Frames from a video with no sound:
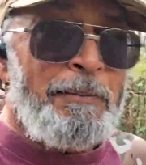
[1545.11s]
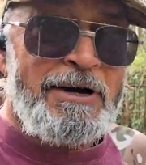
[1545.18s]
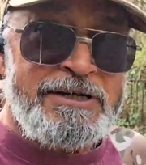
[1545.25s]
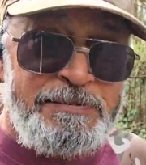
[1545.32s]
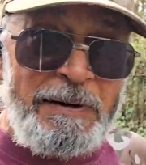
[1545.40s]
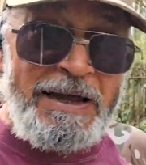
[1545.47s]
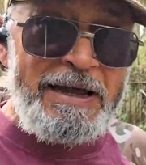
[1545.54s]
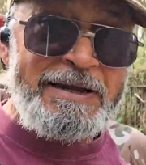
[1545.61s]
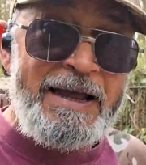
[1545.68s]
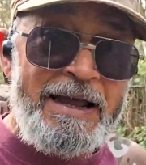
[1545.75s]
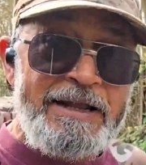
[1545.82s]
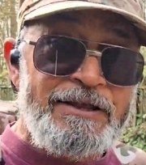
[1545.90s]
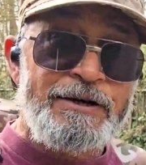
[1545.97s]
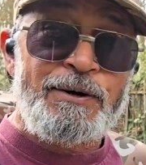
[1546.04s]
But as me and
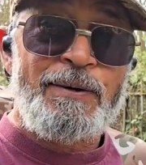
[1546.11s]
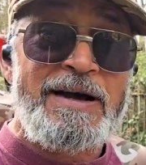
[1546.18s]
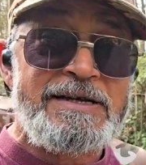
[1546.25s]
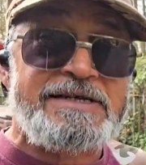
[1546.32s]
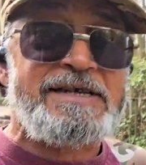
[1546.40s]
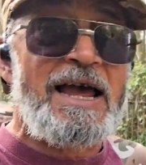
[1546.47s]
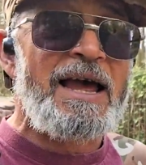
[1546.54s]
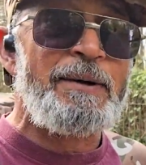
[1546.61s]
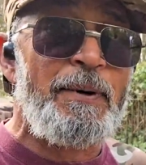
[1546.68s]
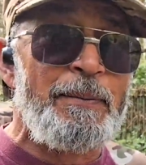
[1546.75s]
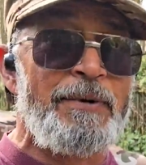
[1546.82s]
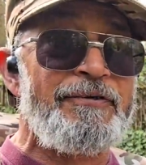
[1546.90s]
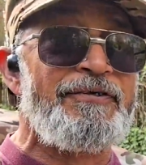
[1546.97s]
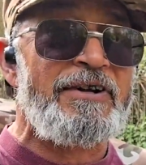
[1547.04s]
Keith always say
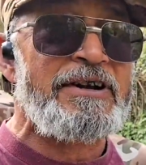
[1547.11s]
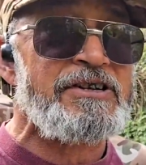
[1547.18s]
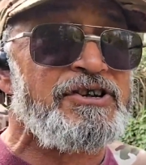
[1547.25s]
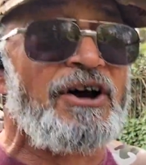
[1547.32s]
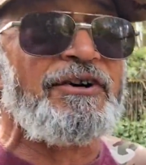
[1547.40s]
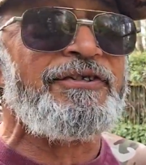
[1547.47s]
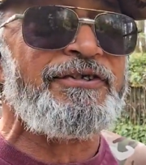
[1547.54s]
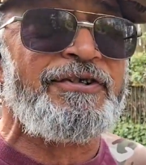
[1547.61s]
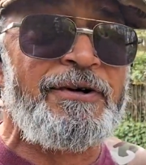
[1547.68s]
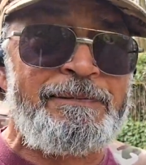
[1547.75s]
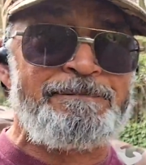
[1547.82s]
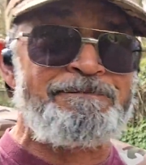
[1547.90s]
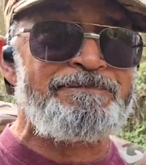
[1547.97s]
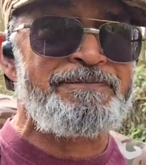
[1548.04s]
when we finish
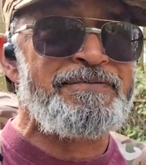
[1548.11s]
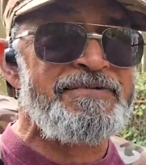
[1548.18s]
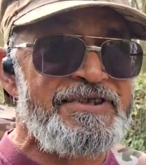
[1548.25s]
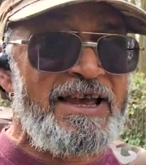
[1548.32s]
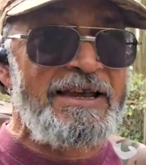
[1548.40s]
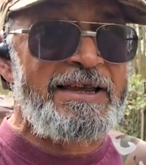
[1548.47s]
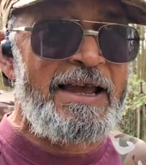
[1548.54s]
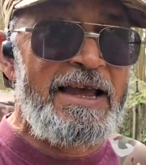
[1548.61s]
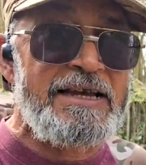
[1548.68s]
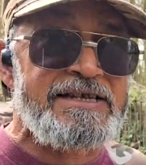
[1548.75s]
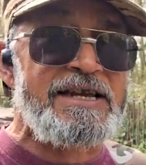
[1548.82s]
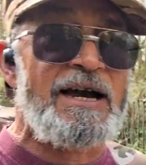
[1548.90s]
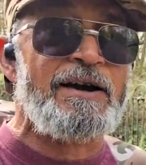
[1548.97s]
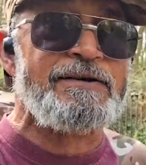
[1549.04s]
off, take care of
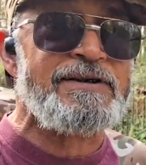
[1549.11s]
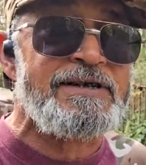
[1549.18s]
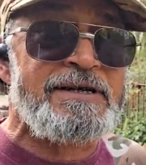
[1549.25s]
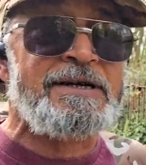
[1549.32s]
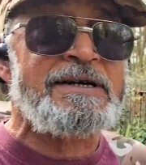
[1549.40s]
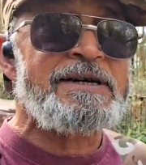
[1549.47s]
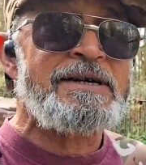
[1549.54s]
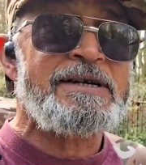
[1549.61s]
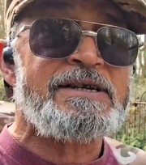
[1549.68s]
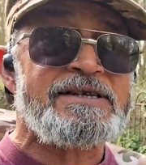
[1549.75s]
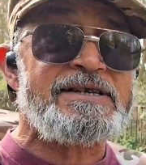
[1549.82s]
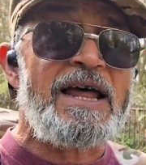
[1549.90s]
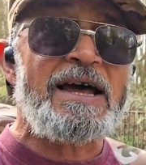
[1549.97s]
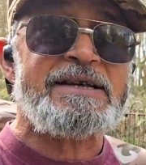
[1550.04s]
yourselves,
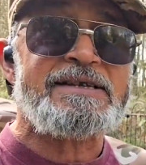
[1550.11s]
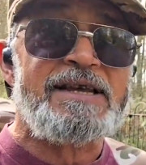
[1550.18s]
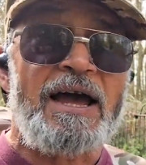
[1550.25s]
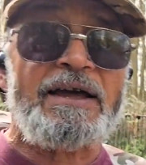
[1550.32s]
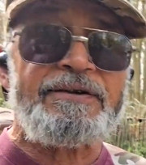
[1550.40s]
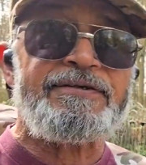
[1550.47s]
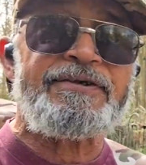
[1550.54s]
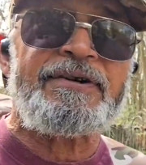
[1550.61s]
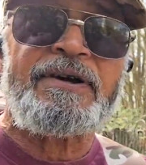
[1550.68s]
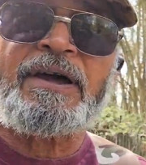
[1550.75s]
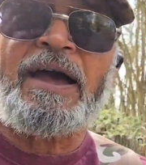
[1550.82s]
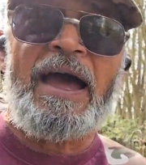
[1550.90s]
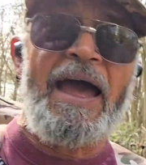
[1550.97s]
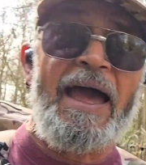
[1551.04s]
stay safe,
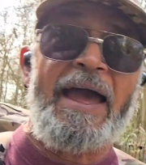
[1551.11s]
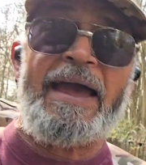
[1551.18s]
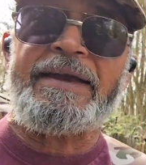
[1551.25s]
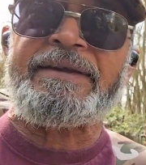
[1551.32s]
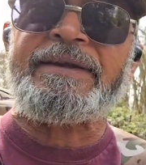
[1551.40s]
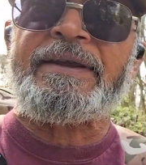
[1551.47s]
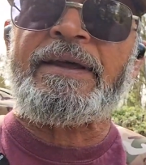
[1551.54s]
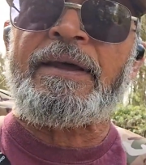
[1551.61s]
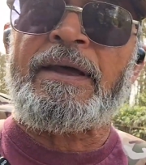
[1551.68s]
and